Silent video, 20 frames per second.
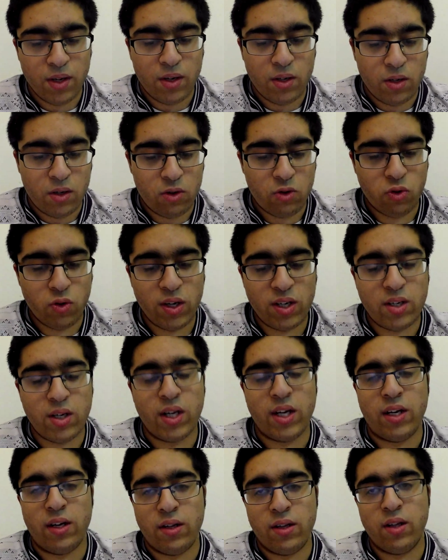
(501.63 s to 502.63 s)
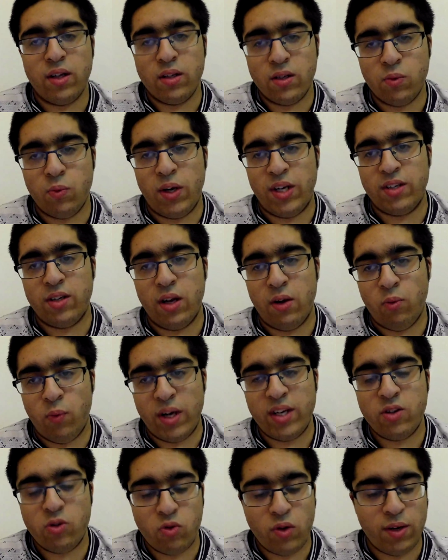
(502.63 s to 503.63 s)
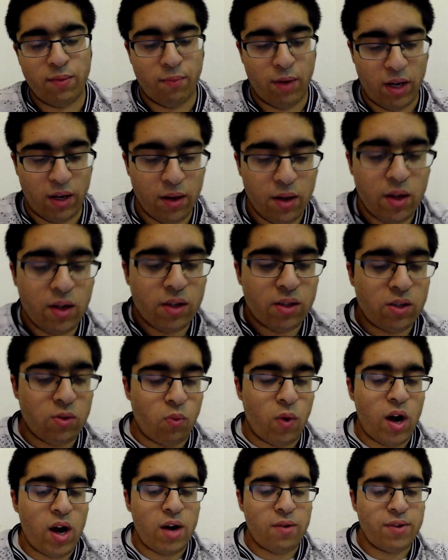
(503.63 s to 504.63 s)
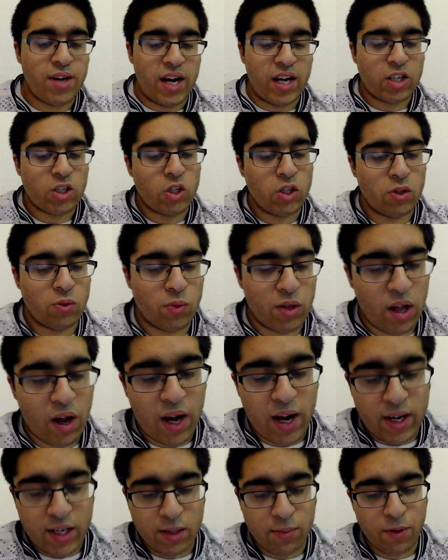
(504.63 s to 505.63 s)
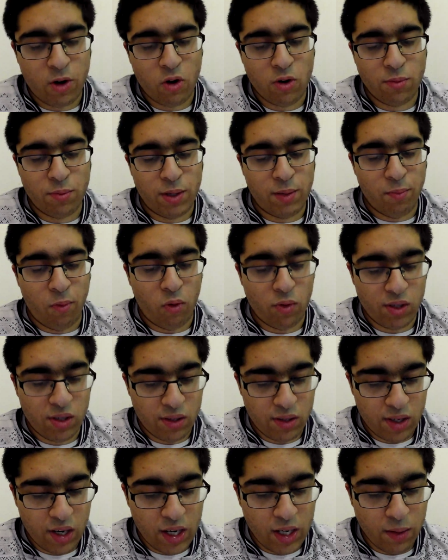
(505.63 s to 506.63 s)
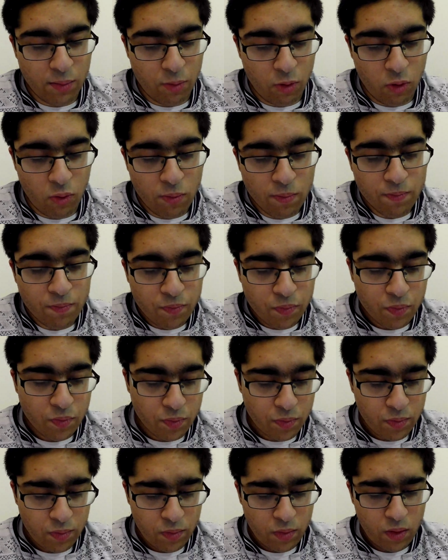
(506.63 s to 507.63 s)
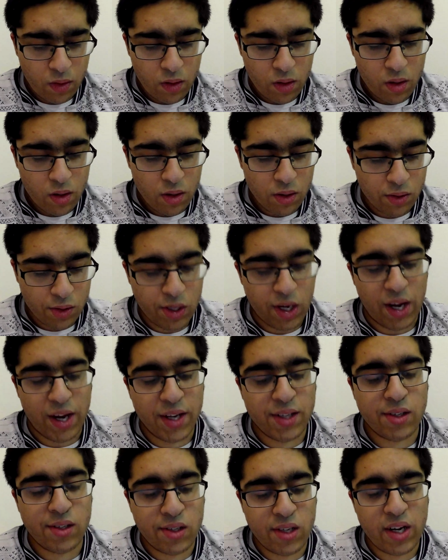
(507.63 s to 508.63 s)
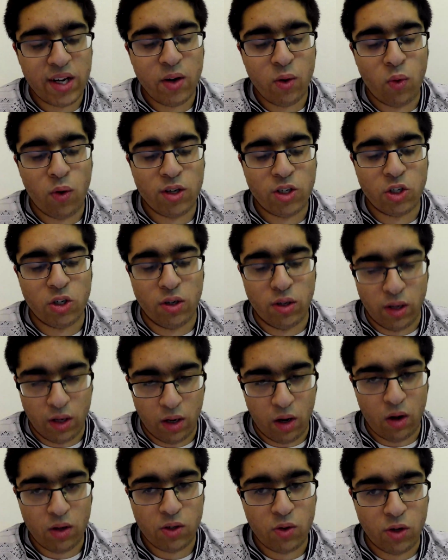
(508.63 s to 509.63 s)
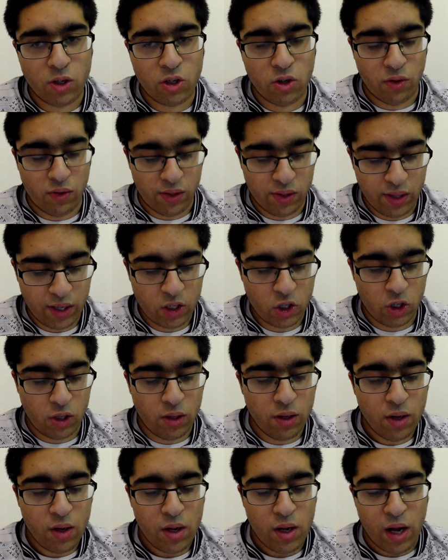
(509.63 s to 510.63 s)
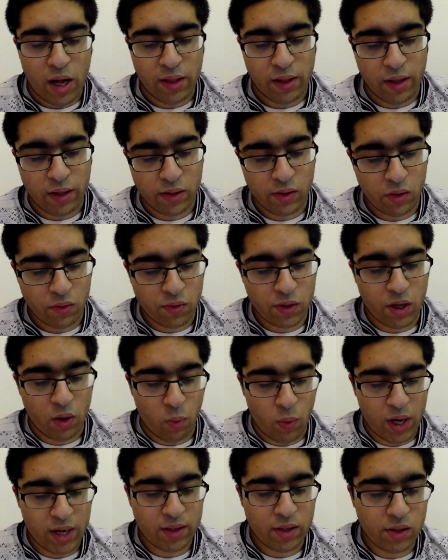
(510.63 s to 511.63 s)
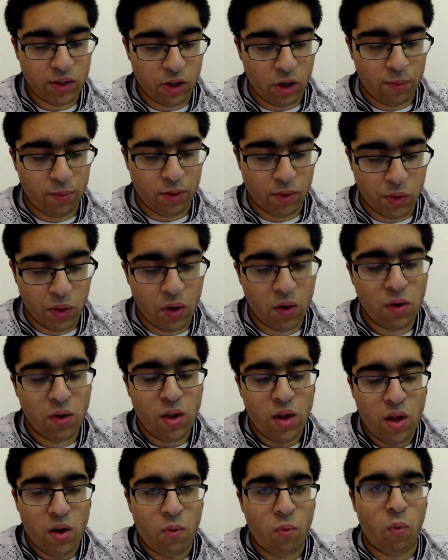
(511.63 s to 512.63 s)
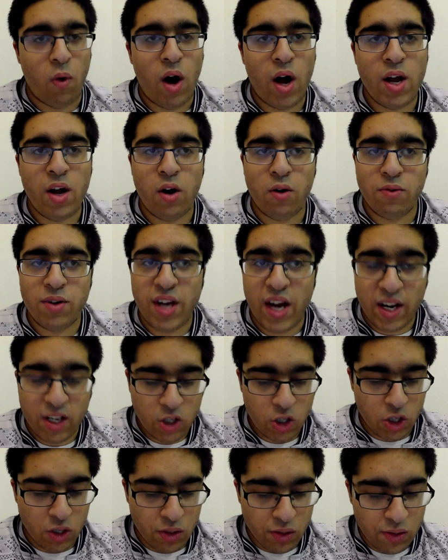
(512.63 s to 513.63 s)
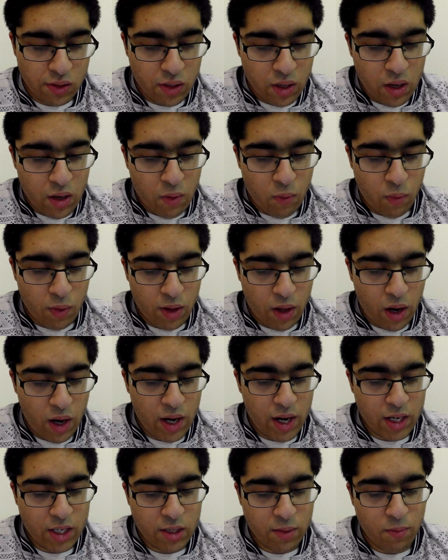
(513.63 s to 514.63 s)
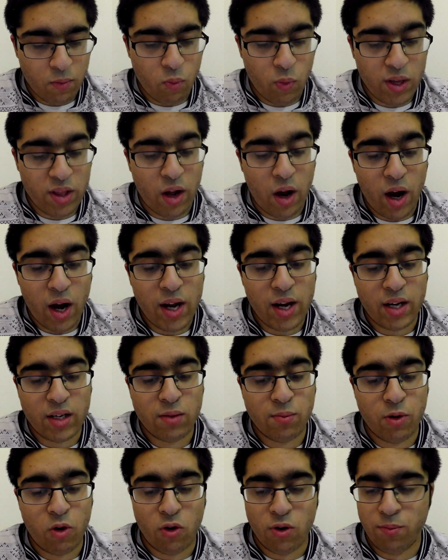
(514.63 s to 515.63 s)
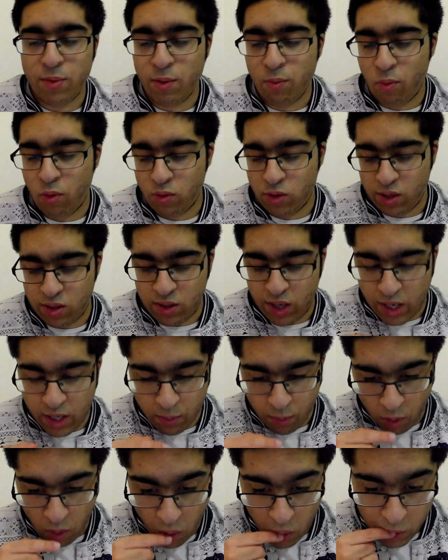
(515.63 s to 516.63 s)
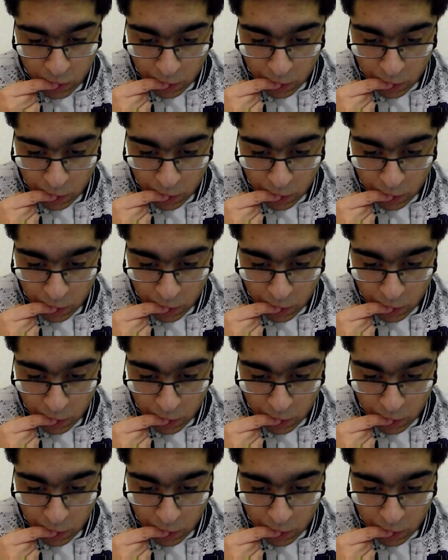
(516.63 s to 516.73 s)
treating this waste treatment. So why are reactions with high atom economy more sustainable? So here's the second question, the last question of the section, and then there's obviously a worked example as well. Why are reactions with a high atom economy more sustainable?